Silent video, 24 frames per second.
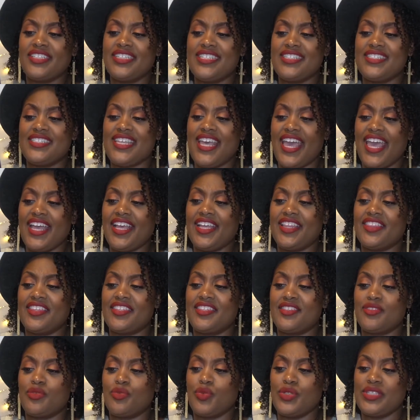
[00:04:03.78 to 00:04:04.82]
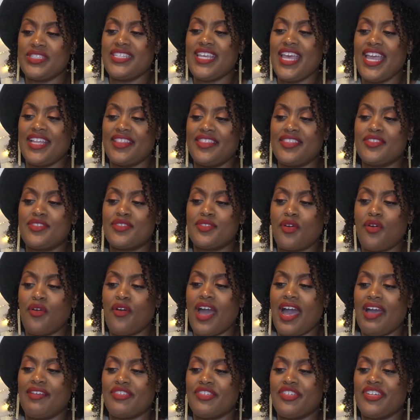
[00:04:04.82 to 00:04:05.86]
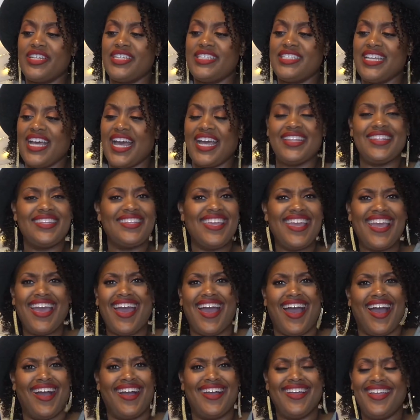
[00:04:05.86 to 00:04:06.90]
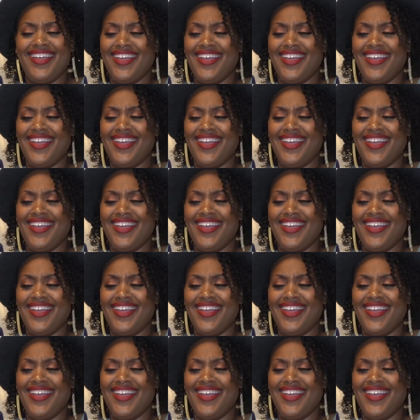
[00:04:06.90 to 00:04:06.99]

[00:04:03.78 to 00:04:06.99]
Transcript: would take the skull after he died? Yeah.